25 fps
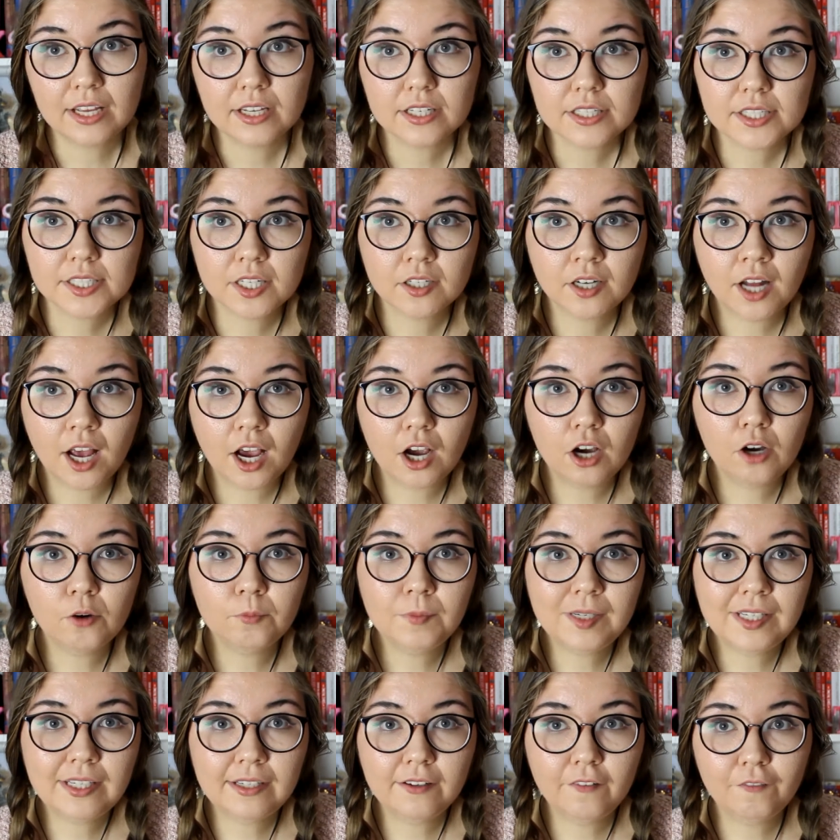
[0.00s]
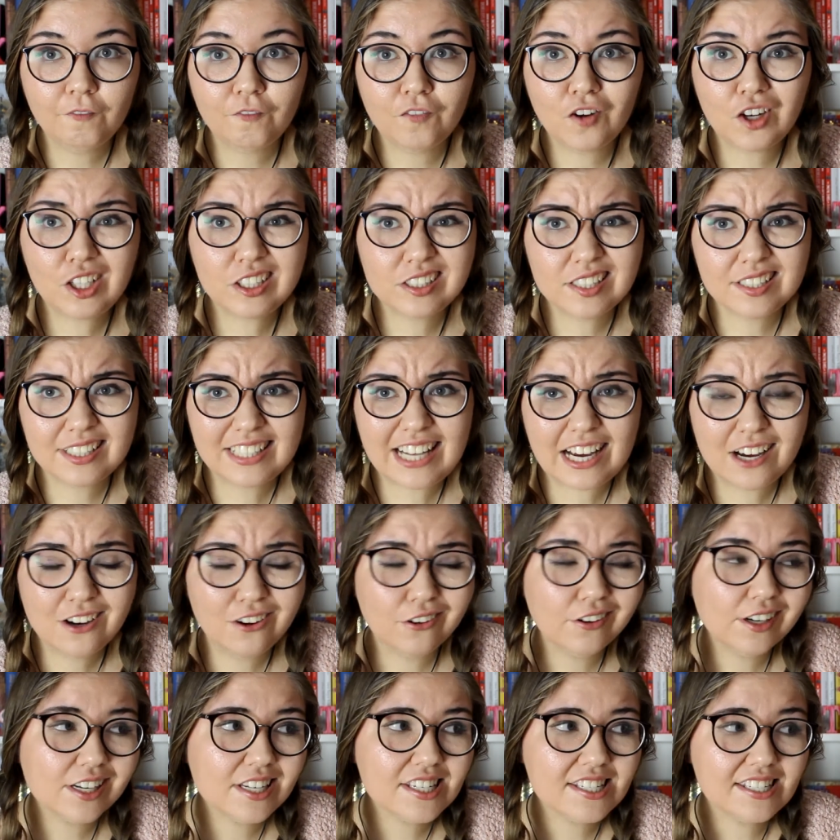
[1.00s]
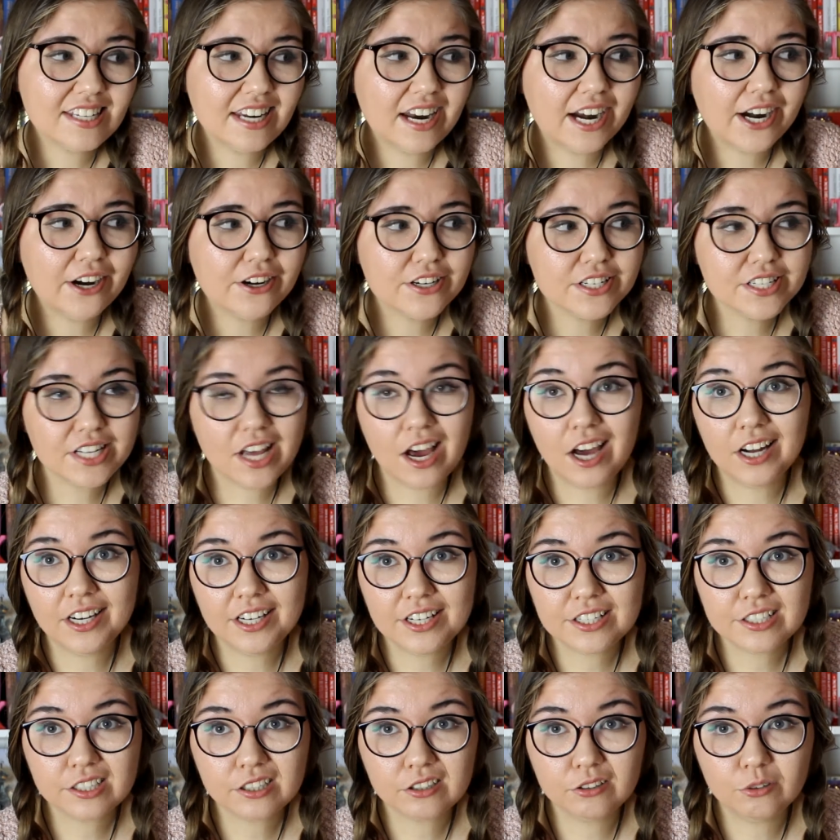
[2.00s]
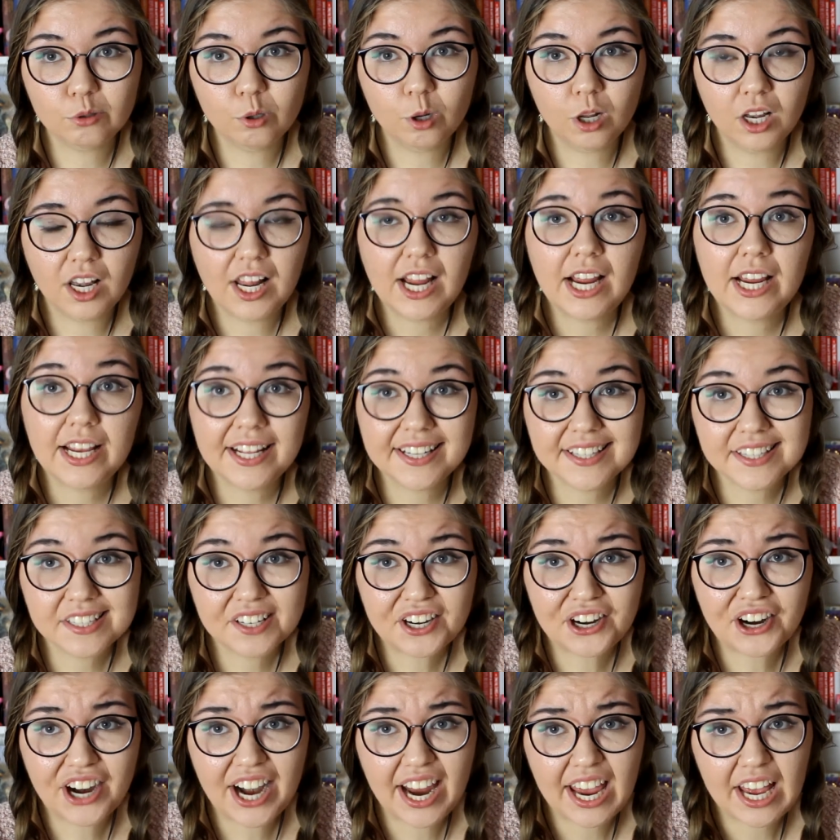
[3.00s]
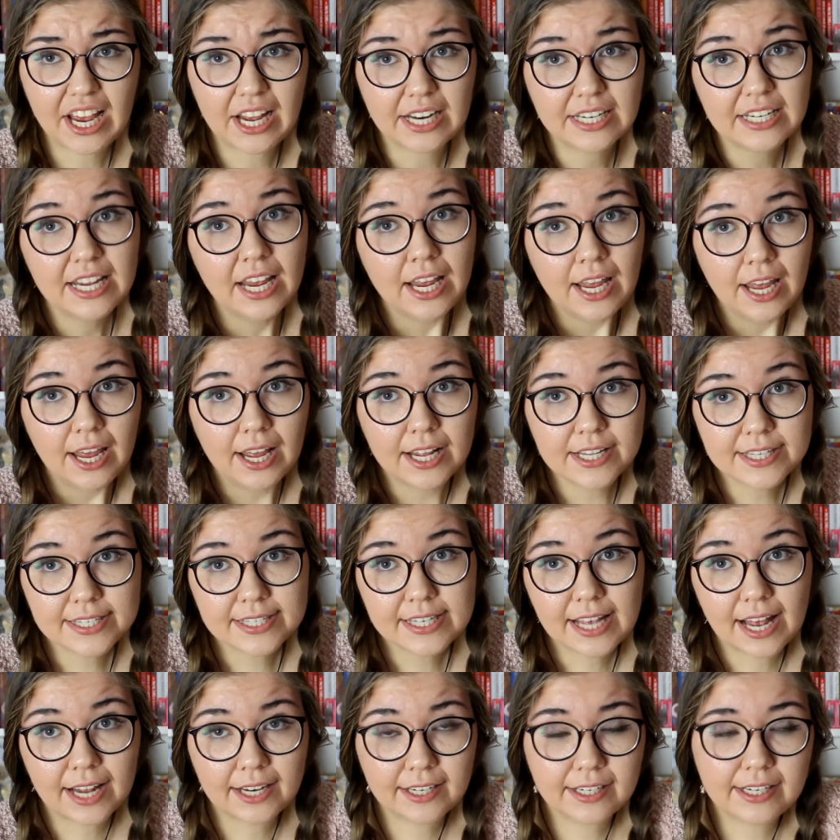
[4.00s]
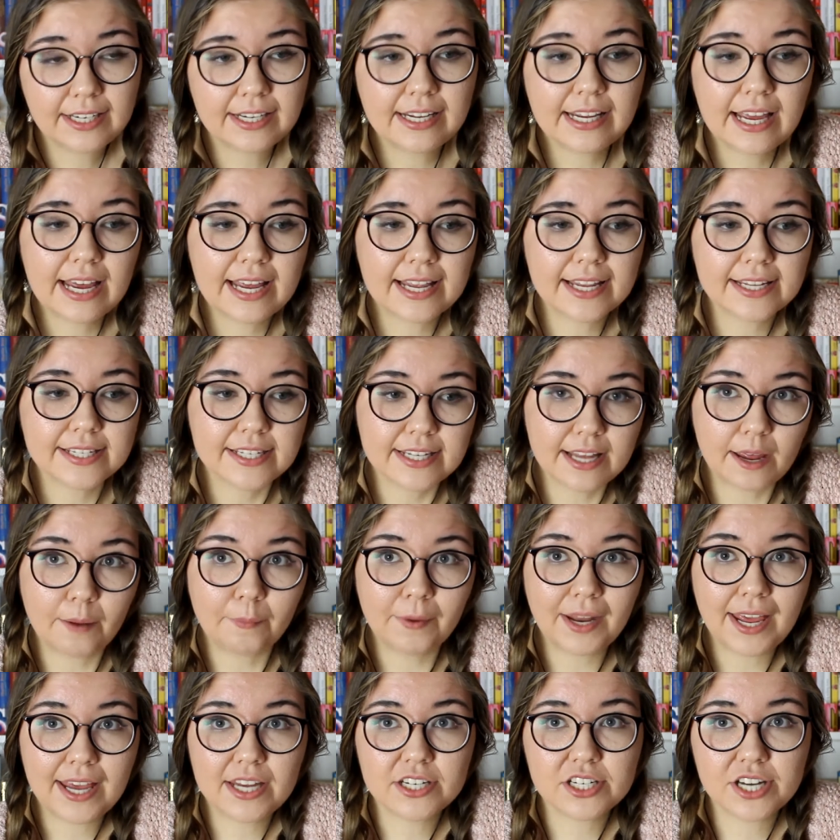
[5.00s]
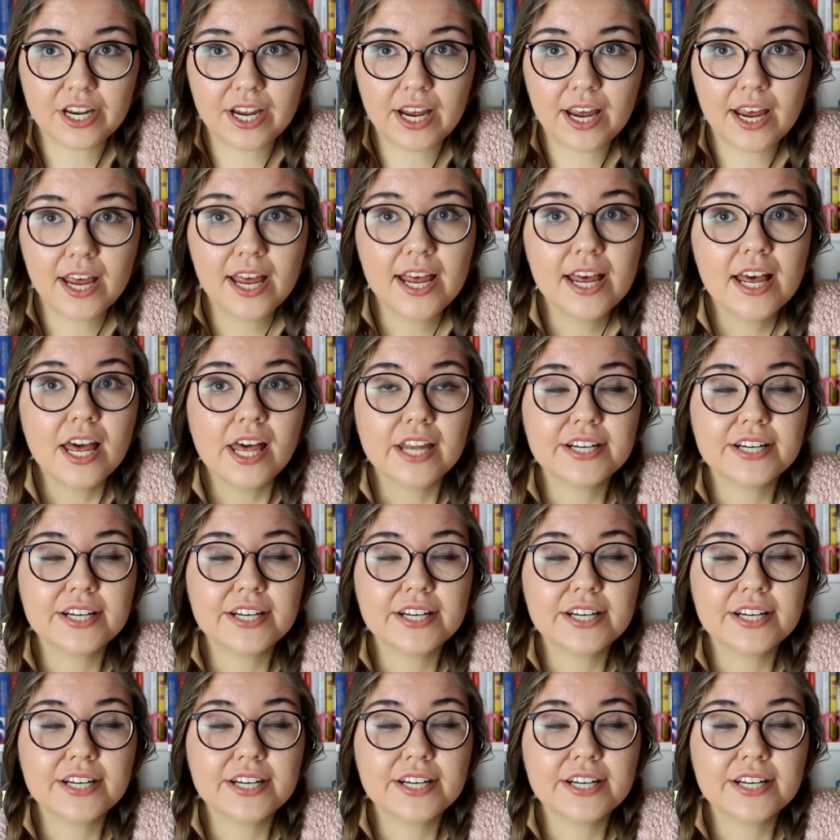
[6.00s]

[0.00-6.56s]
So Naomi falls down the stairs on her school, hits her head, and suddenly has amnesia.